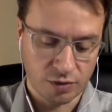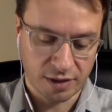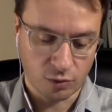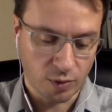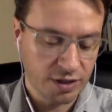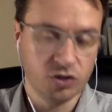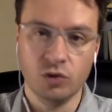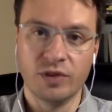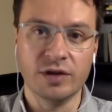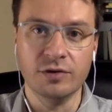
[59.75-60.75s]
So what you do
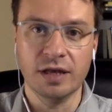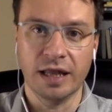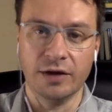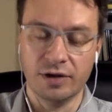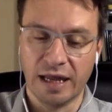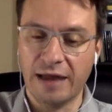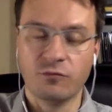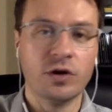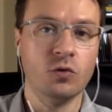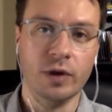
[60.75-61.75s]
with a newsletter is
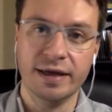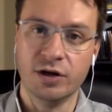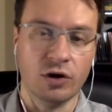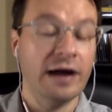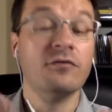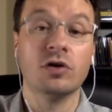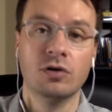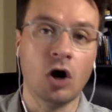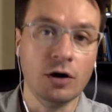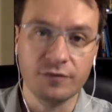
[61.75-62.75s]
every week or however
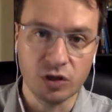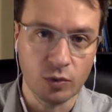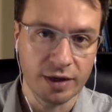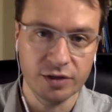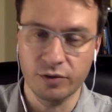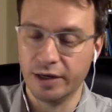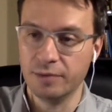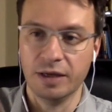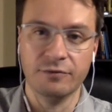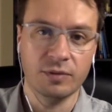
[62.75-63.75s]
often you want to do it, it
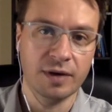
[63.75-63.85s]
can be every